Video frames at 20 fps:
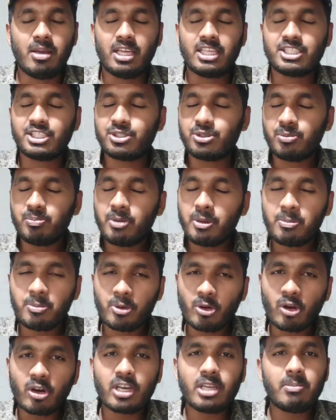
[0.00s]
It should be
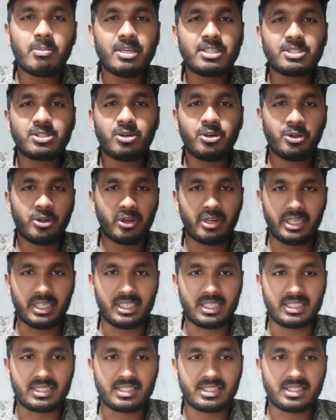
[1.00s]
purely based on your
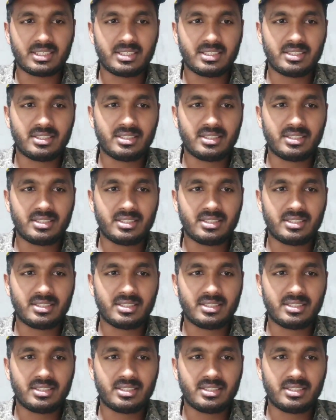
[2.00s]
interest.